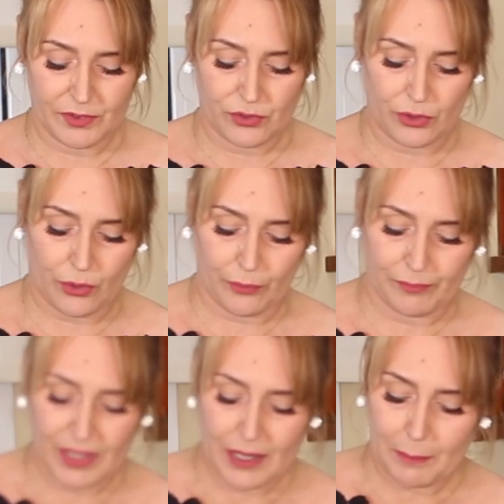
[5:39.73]
So
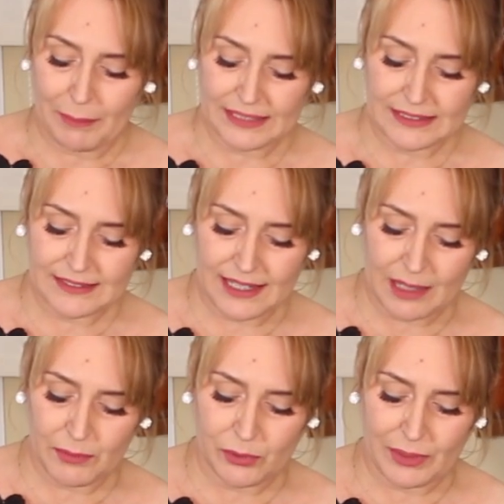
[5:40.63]
by the
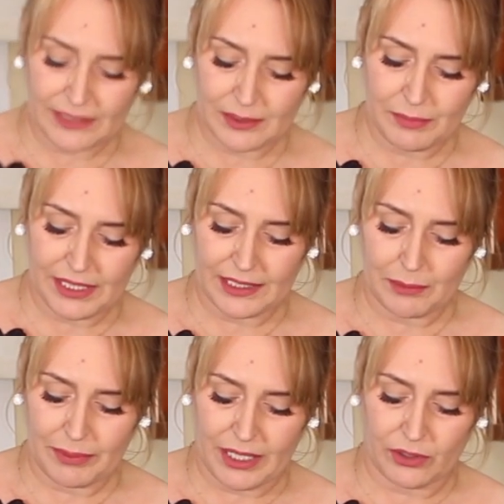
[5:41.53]
time you add the
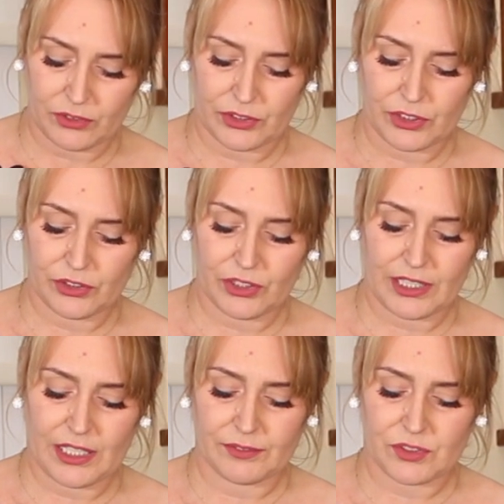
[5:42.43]
baking powder, you're
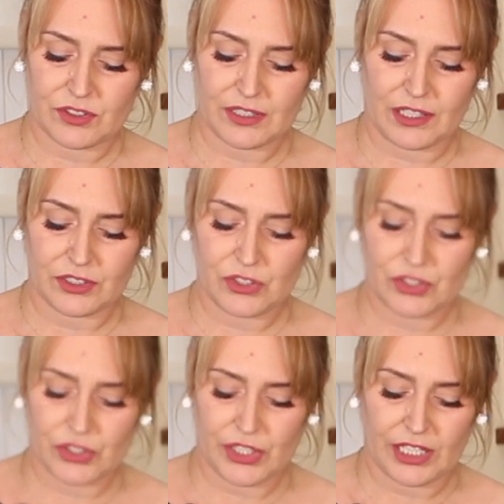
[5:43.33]
gonna have to start
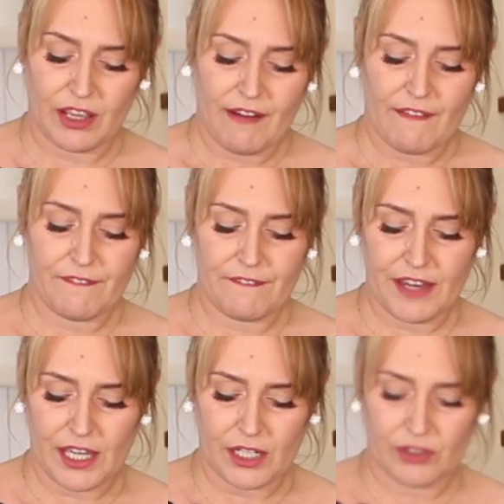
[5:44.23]
stirring
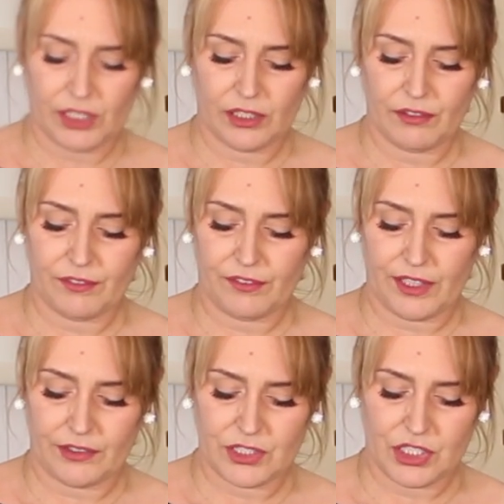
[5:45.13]
very,
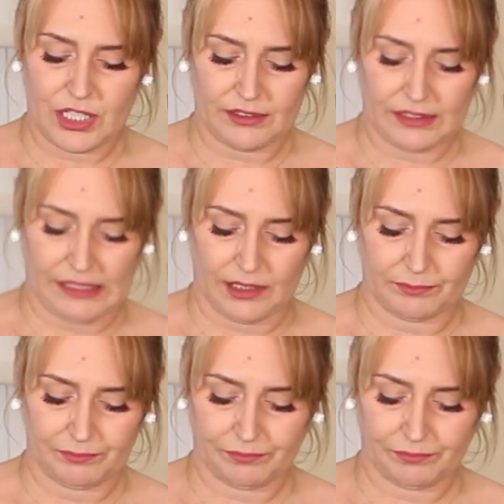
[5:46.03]
very gently.